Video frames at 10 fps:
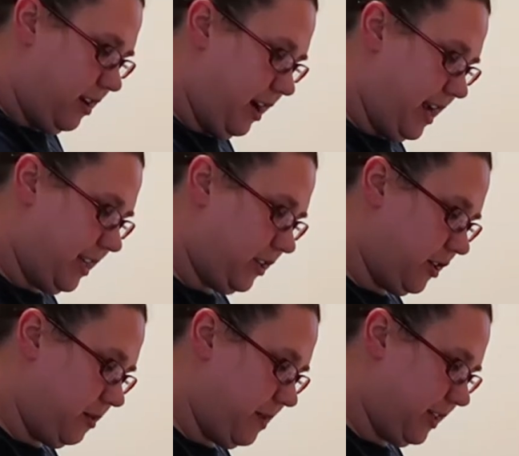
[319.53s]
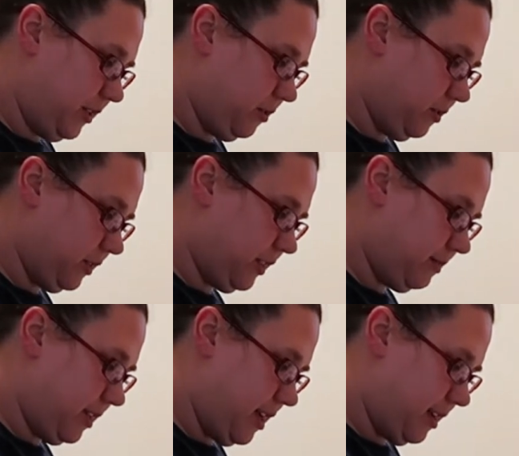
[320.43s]
Your hands are your best tools
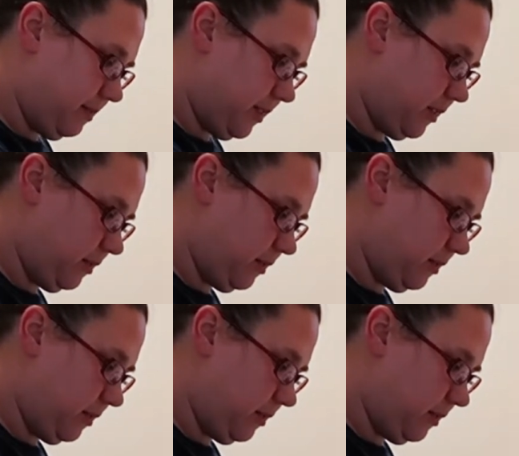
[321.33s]
sometimes.